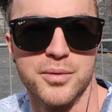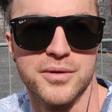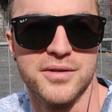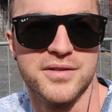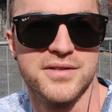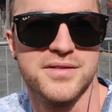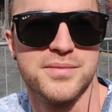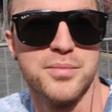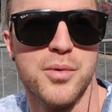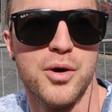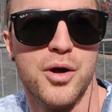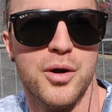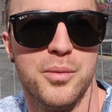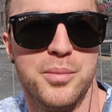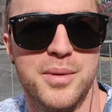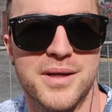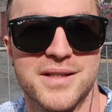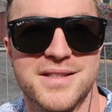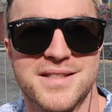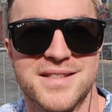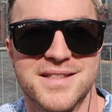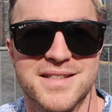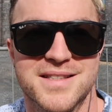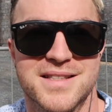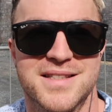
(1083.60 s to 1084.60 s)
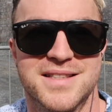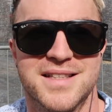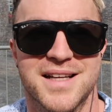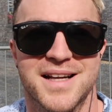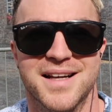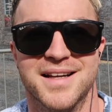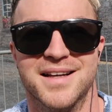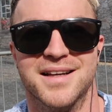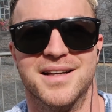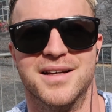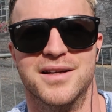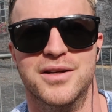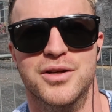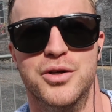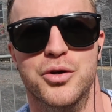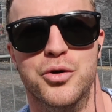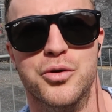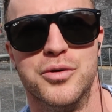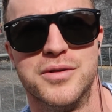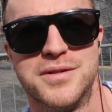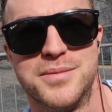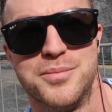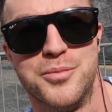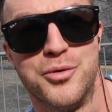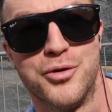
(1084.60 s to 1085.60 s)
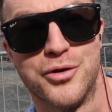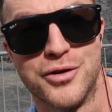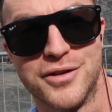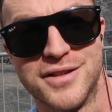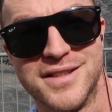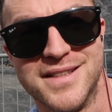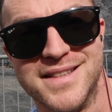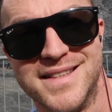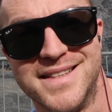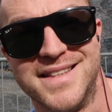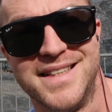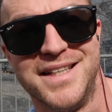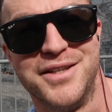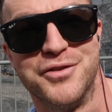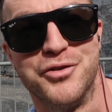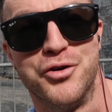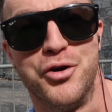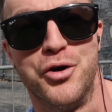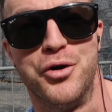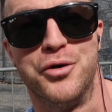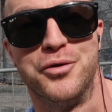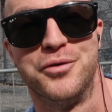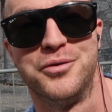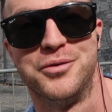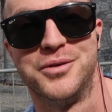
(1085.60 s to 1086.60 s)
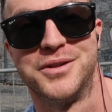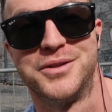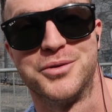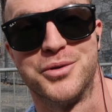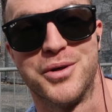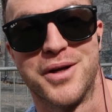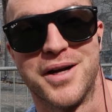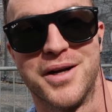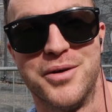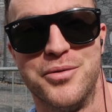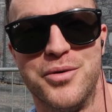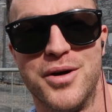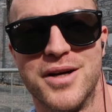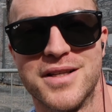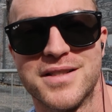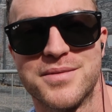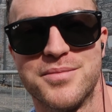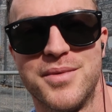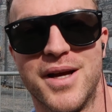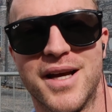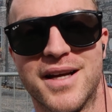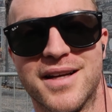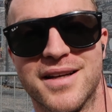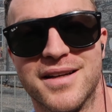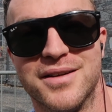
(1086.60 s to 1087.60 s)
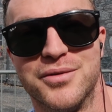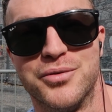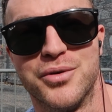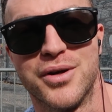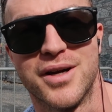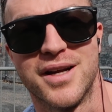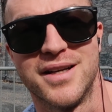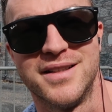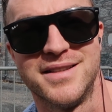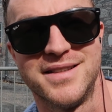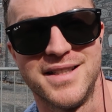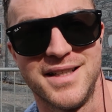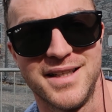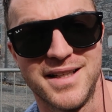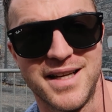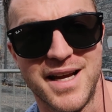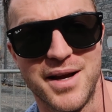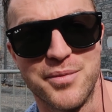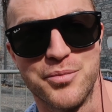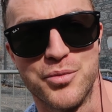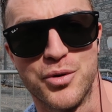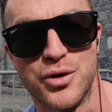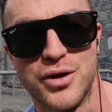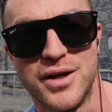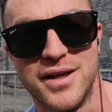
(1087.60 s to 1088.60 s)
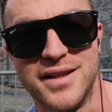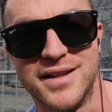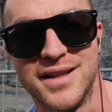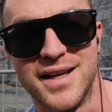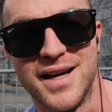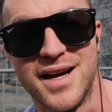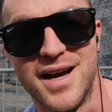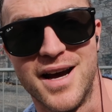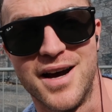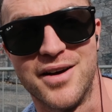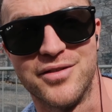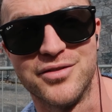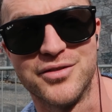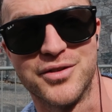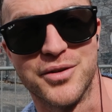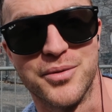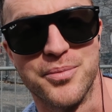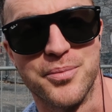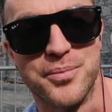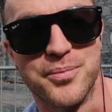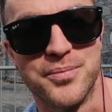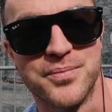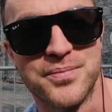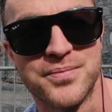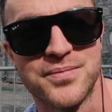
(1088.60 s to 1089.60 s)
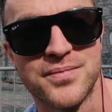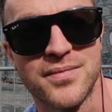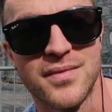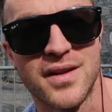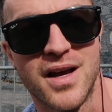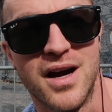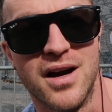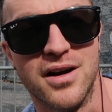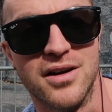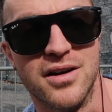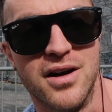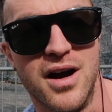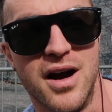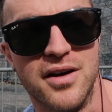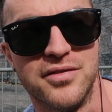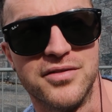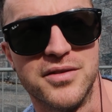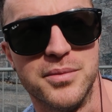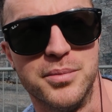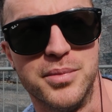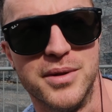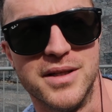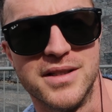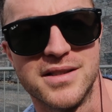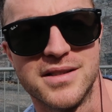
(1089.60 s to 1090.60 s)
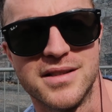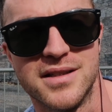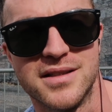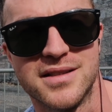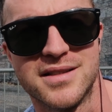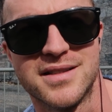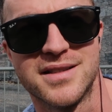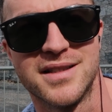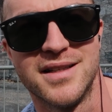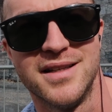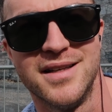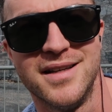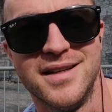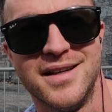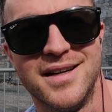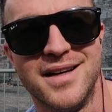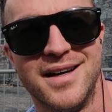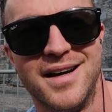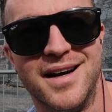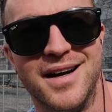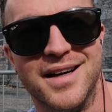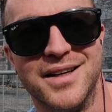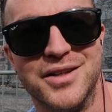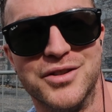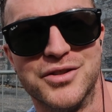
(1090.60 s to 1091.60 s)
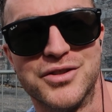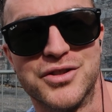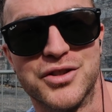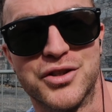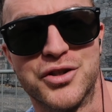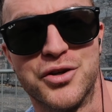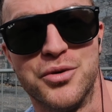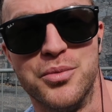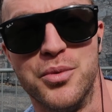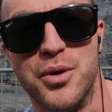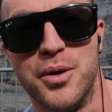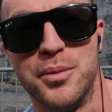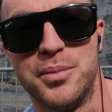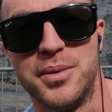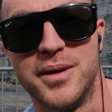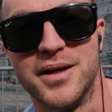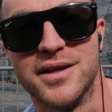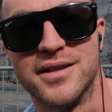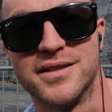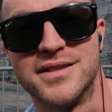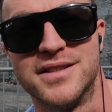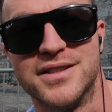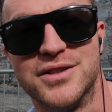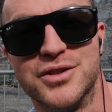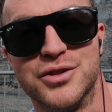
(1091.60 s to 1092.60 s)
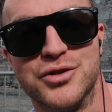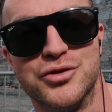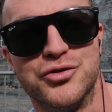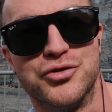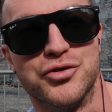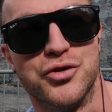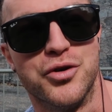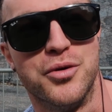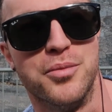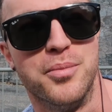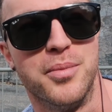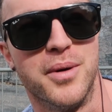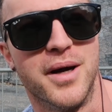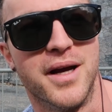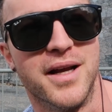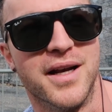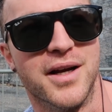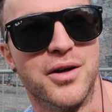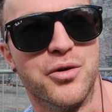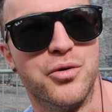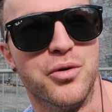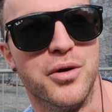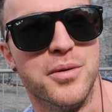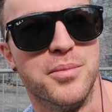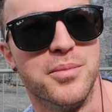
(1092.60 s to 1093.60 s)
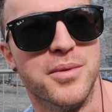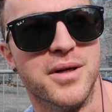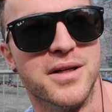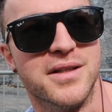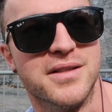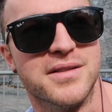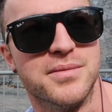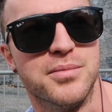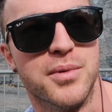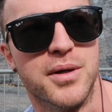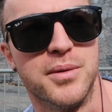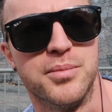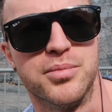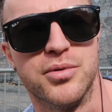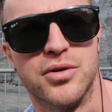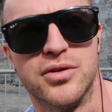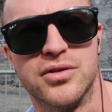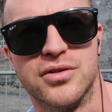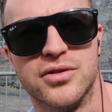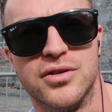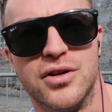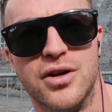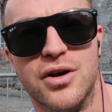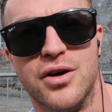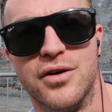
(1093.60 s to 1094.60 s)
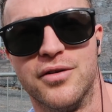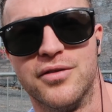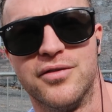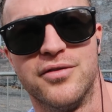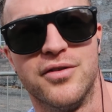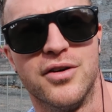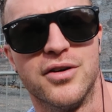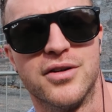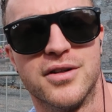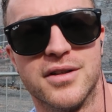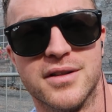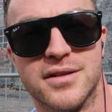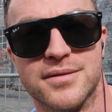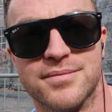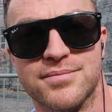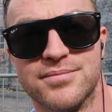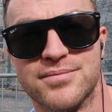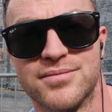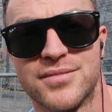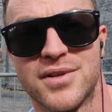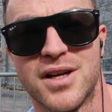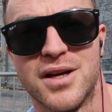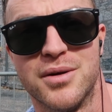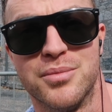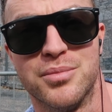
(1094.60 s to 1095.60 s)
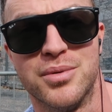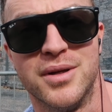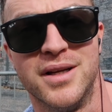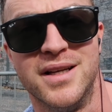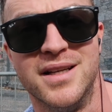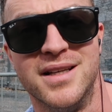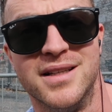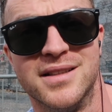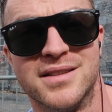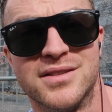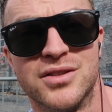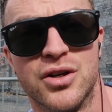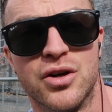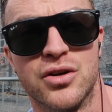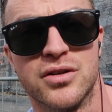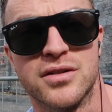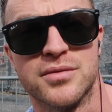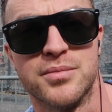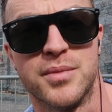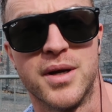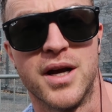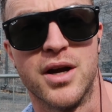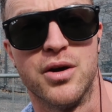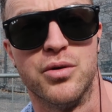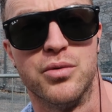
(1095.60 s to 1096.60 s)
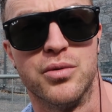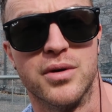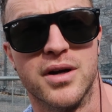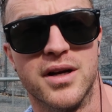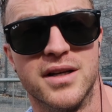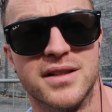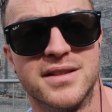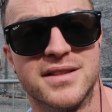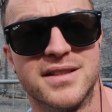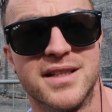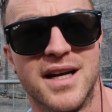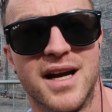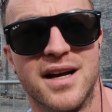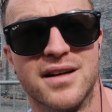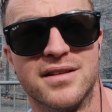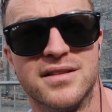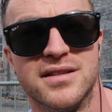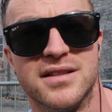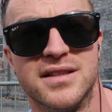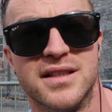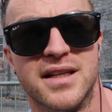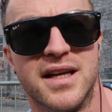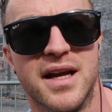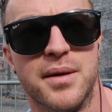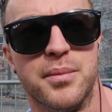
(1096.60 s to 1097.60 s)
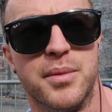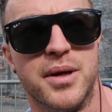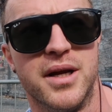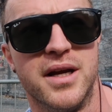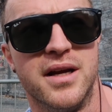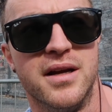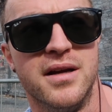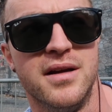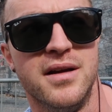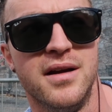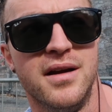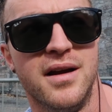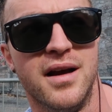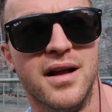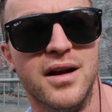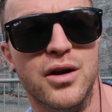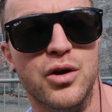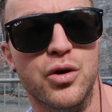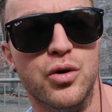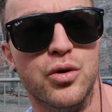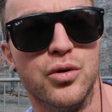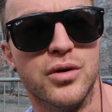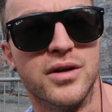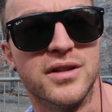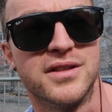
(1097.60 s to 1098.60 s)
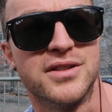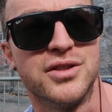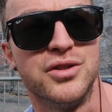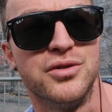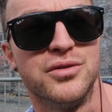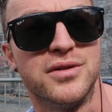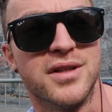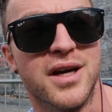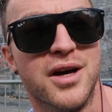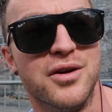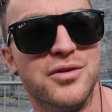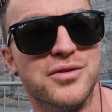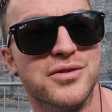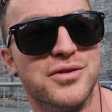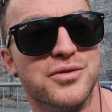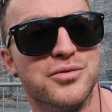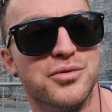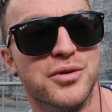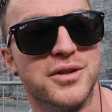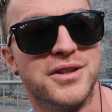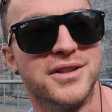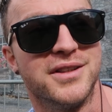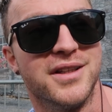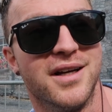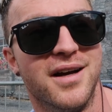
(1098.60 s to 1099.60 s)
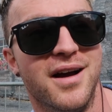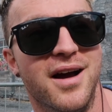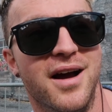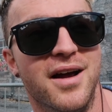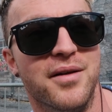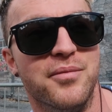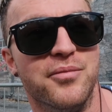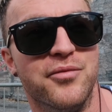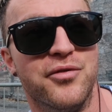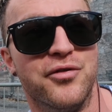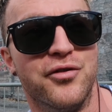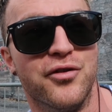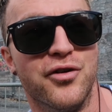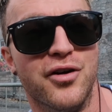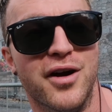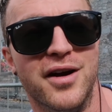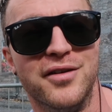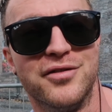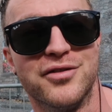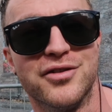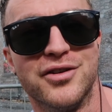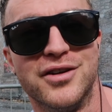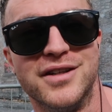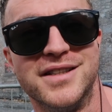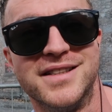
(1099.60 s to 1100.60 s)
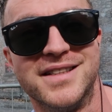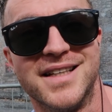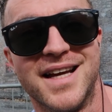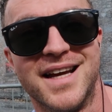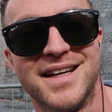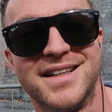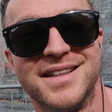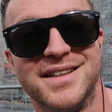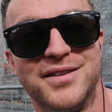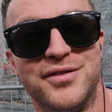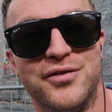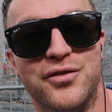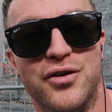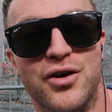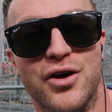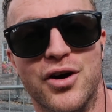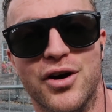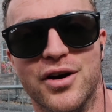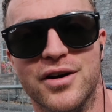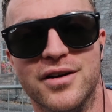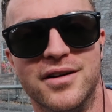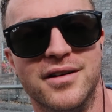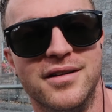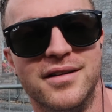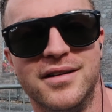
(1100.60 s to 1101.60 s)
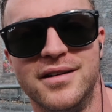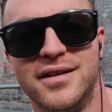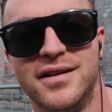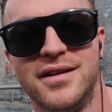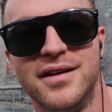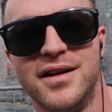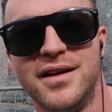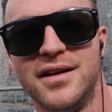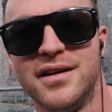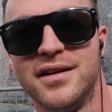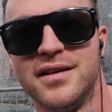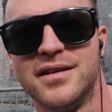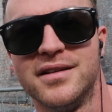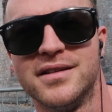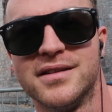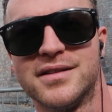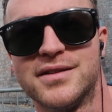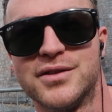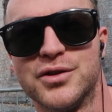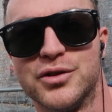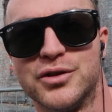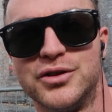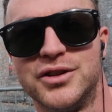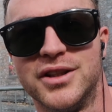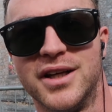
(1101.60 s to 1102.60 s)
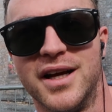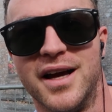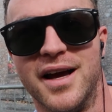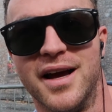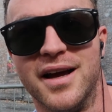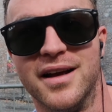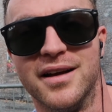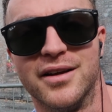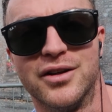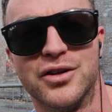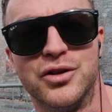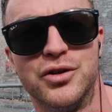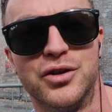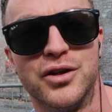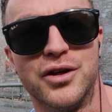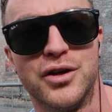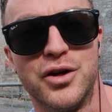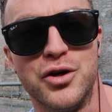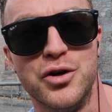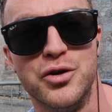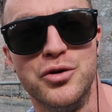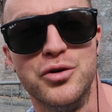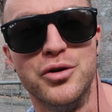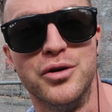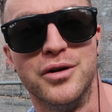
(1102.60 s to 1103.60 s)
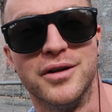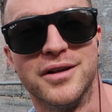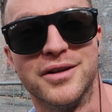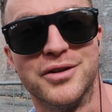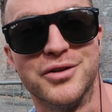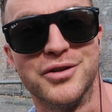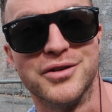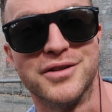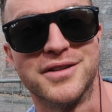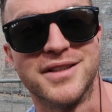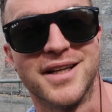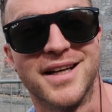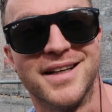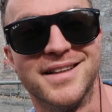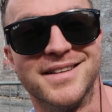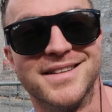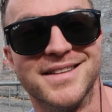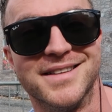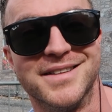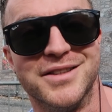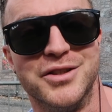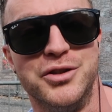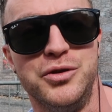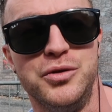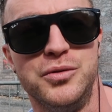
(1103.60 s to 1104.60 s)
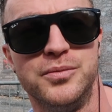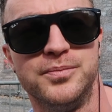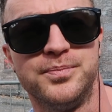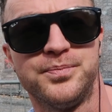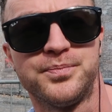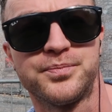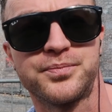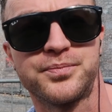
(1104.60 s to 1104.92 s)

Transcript: but small bits is still loads more than zero, which what I was making. When I did get money then off them, or off the business, I used to come up here to Dundrum buying equipment. My brother-in-law fucking completely sorted me out when I started. He gave me a loan of 2,000, which I'm forever indebted for. Such a cool, good thing to do.